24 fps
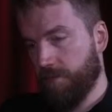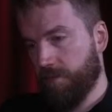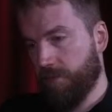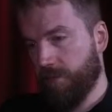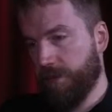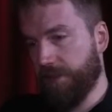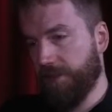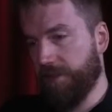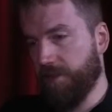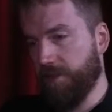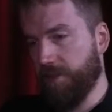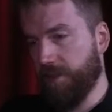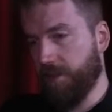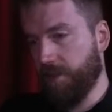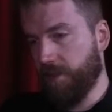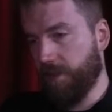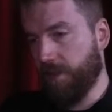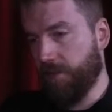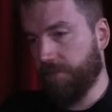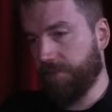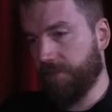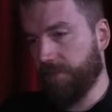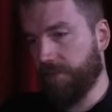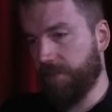reason
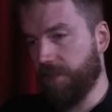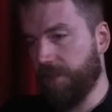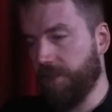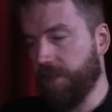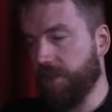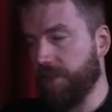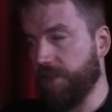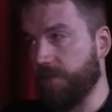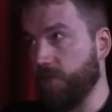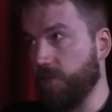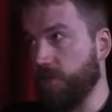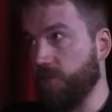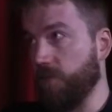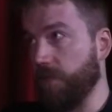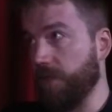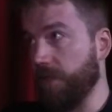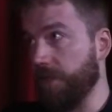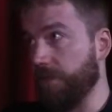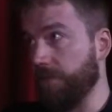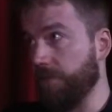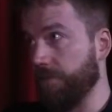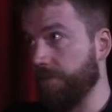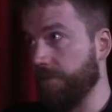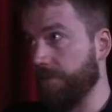enough to see this
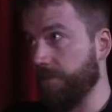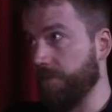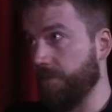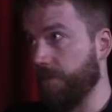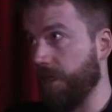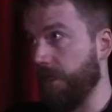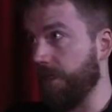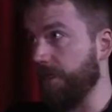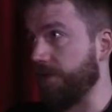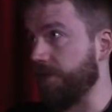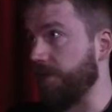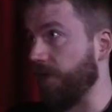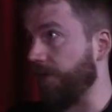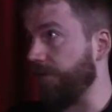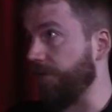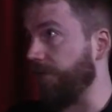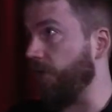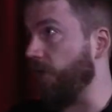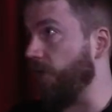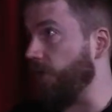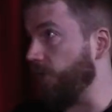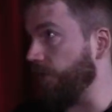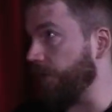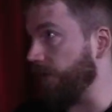movie but it's not
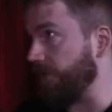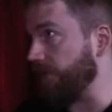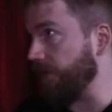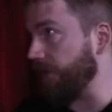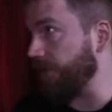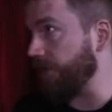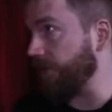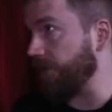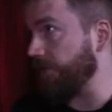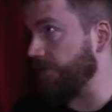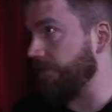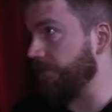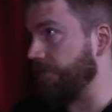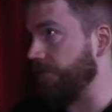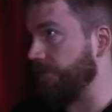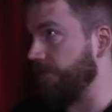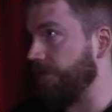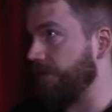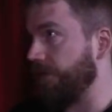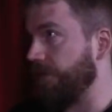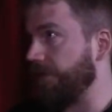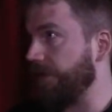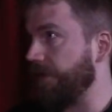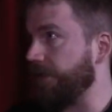the only reason.
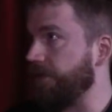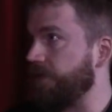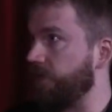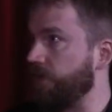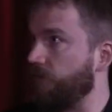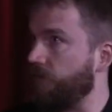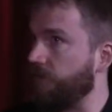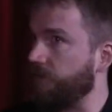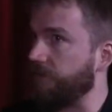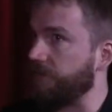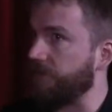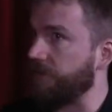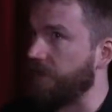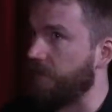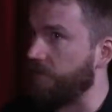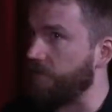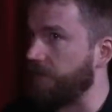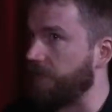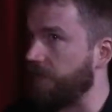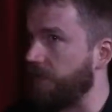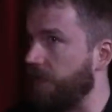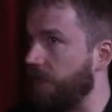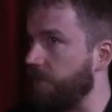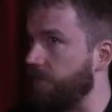Yeah. And that sort of
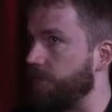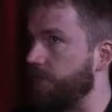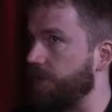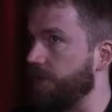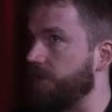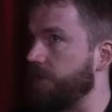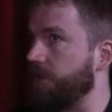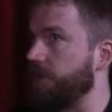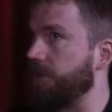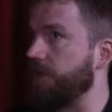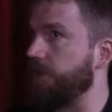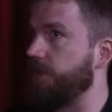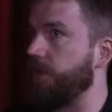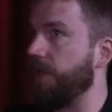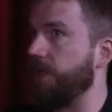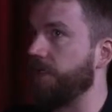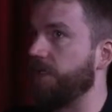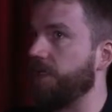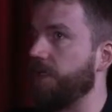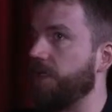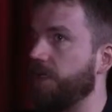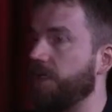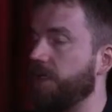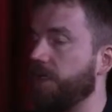sums it up because it's
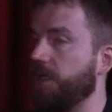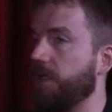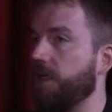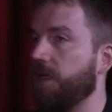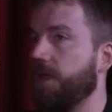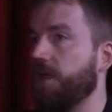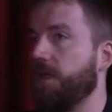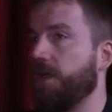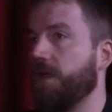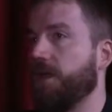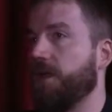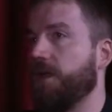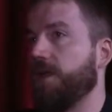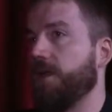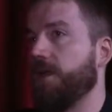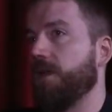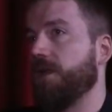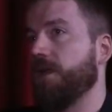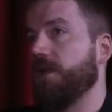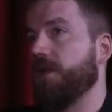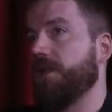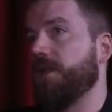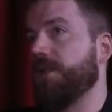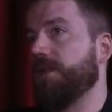basically
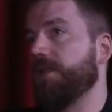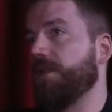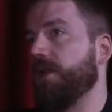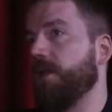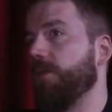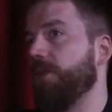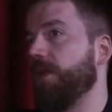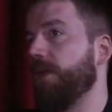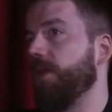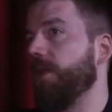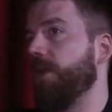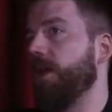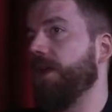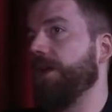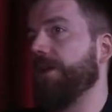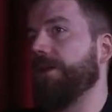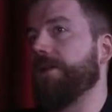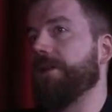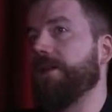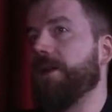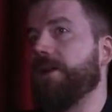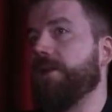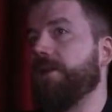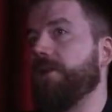it's something
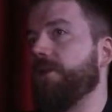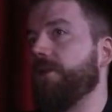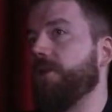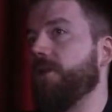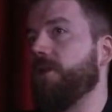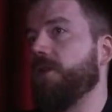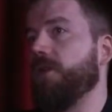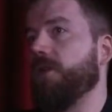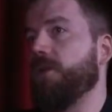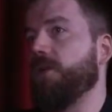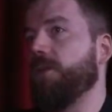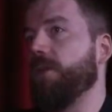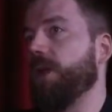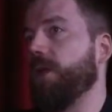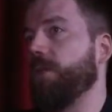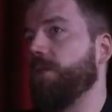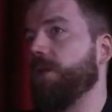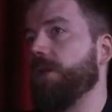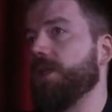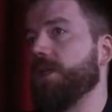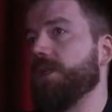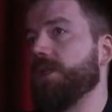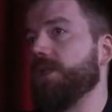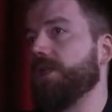like I don't know,
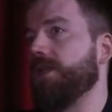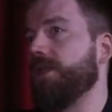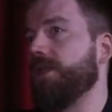maybe